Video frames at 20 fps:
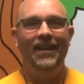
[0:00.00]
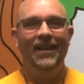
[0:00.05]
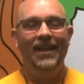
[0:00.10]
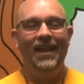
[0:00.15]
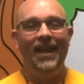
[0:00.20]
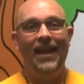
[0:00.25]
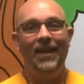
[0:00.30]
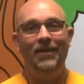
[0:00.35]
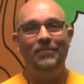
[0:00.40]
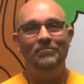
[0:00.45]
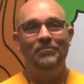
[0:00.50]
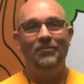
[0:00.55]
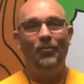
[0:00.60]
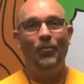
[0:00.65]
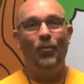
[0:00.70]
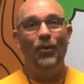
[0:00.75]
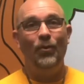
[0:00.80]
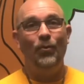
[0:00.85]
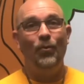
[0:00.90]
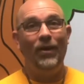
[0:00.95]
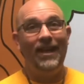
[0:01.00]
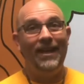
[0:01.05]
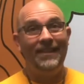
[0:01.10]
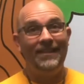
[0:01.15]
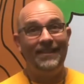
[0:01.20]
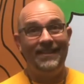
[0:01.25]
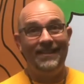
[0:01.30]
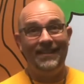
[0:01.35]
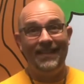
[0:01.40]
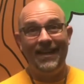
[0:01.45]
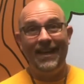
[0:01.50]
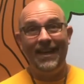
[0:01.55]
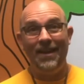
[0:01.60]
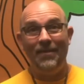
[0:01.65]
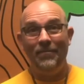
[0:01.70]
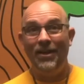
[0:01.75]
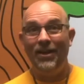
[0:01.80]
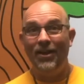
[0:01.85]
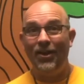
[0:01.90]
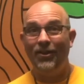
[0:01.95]
And when we see
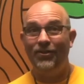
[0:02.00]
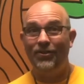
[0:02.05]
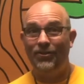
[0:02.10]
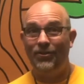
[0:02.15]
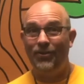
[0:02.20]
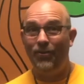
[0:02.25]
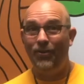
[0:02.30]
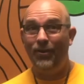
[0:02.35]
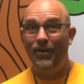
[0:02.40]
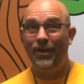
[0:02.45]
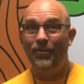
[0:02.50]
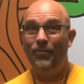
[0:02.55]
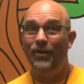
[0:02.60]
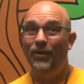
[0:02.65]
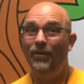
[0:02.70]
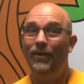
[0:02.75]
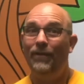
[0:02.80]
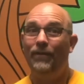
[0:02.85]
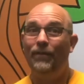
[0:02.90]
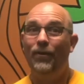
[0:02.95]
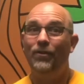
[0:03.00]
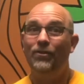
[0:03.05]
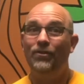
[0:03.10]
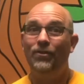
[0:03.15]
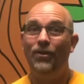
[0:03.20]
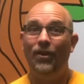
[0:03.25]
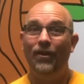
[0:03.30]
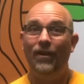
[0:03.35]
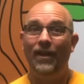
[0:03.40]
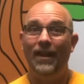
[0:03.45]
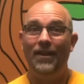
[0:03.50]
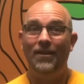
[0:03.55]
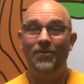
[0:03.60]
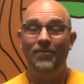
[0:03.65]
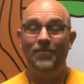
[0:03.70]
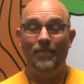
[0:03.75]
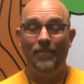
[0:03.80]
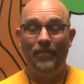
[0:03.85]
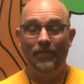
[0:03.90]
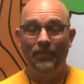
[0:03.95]
him in our story, when we first start
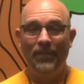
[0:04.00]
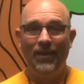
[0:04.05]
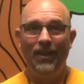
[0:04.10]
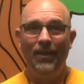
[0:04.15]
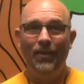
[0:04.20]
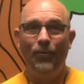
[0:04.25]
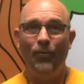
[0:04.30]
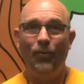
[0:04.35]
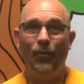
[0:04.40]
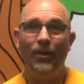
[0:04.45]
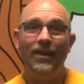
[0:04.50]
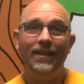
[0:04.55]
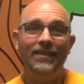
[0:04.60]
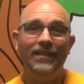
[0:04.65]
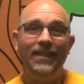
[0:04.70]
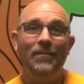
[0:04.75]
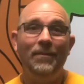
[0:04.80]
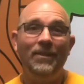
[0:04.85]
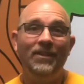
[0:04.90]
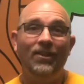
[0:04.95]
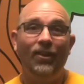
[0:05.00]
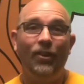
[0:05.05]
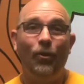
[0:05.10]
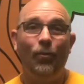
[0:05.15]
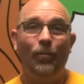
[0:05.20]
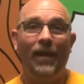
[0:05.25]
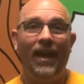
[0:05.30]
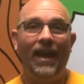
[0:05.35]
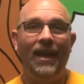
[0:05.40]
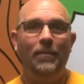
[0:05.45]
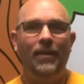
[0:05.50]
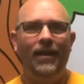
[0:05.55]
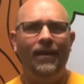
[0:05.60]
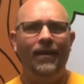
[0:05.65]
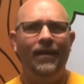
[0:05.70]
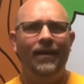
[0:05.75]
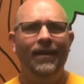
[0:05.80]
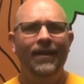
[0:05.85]
out, we're gonna see him as a little baby,